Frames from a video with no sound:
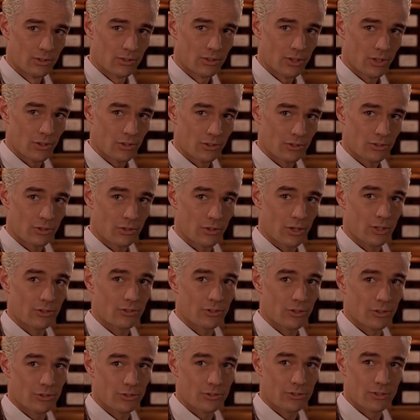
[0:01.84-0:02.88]
He's got his
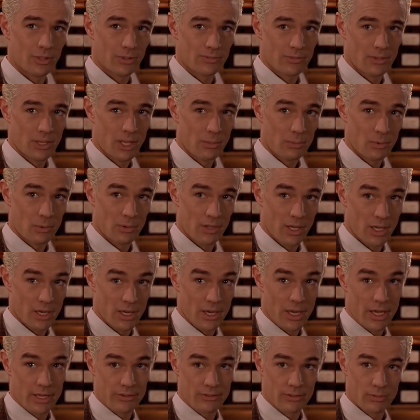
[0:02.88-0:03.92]
crest all stiffened up with that
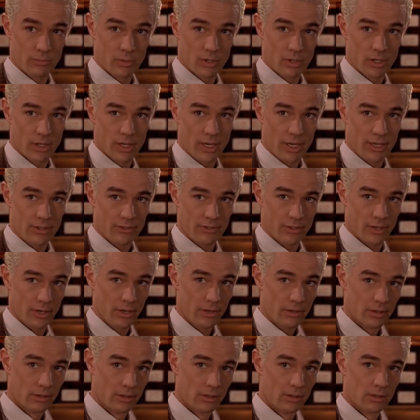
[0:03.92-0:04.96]
Nancy boy
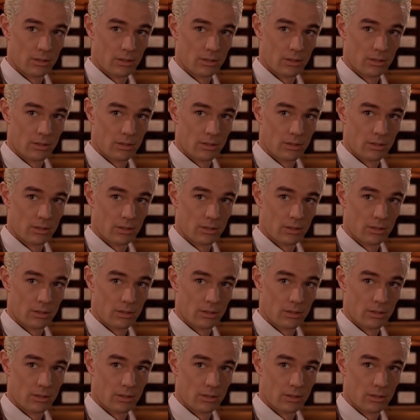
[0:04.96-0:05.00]
accent.